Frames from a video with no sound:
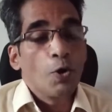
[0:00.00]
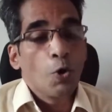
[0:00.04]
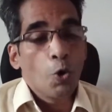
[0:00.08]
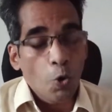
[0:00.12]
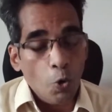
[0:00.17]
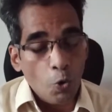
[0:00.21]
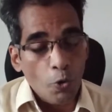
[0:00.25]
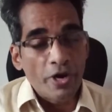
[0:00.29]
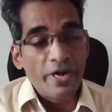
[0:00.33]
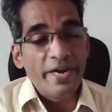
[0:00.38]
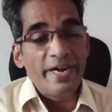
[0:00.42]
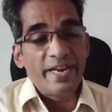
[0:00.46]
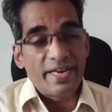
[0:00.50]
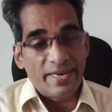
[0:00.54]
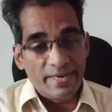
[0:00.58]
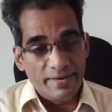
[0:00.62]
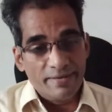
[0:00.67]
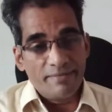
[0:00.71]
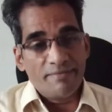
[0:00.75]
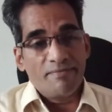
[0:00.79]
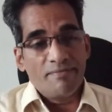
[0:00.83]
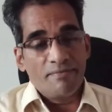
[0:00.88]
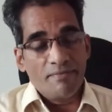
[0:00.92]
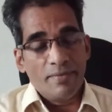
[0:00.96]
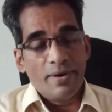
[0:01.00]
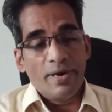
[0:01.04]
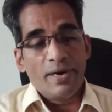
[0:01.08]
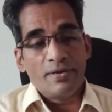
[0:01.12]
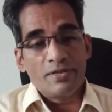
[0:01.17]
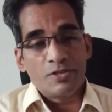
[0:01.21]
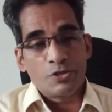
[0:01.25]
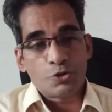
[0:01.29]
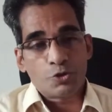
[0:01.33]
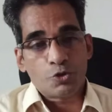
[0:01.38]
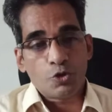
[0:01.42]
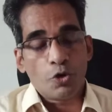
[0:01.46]
Oh, hidden.
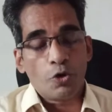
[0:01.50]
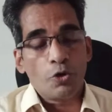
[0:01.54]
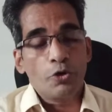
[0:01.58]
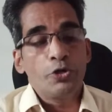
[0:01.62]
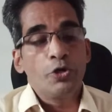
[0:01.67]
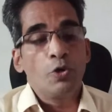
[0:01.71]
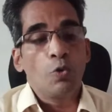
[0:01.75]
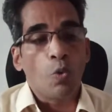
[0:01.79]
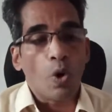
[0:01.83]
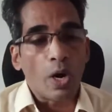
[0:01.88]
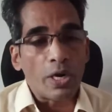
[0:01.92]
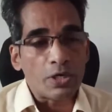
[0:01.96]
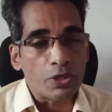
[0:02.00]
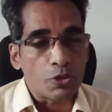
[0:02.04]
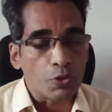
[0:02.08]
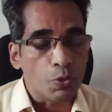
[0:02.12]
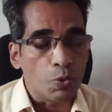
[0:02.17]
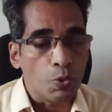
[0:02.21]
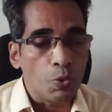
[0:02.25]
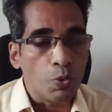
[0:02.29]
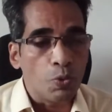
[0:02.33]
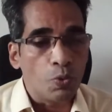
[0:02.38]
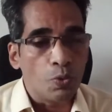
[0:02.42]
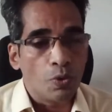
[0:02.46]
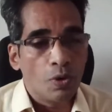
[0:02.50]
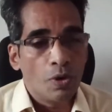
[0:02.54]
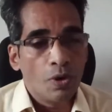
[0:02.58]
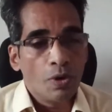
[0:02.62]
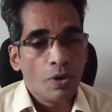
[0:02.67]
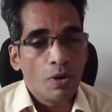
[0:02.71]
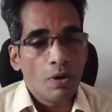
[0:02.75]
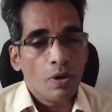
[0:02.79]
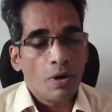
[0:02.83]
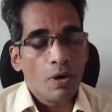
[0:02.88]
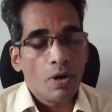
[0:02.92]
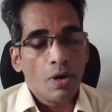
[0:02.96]
So you want to
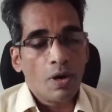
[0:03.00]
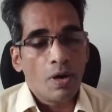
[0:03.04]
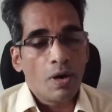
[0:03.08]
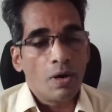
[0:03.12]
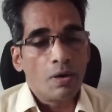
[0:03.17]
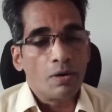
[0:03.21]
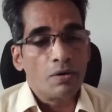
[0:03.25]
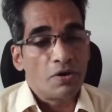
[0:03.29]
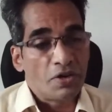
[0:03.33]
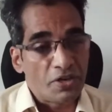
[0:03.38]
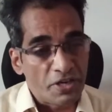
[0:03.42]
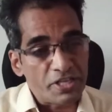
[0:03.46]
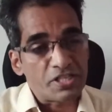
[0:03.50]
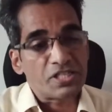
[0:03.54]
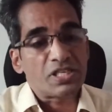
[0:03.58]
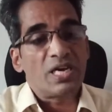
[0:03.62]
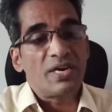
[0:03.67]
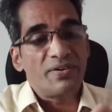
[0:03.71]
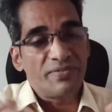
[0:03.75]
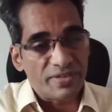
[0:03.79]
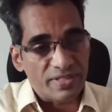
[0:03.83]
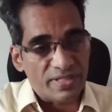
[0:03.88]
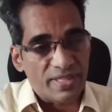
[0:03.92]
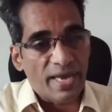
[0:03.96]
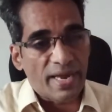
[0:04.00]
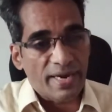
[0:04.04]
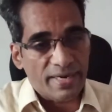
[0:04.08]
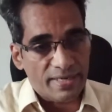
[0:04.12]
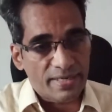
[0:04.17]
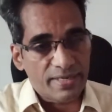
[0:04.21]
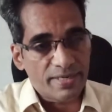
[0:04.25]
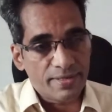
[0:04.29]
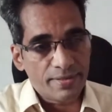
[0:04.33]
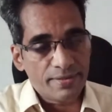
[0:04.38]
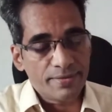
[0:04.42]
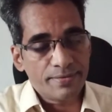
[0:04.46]
discover
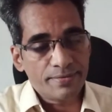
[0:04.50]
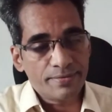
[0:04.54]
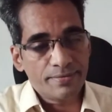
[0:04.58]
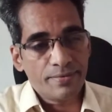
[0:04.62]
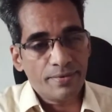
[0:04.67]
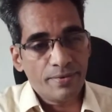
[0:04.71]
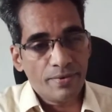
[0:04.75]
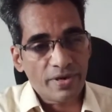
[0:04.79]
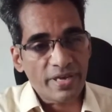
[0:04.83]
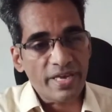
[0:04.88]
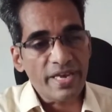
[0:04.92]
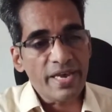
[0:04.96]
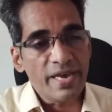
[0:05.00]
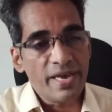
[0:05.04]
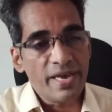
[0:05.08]
that, okay?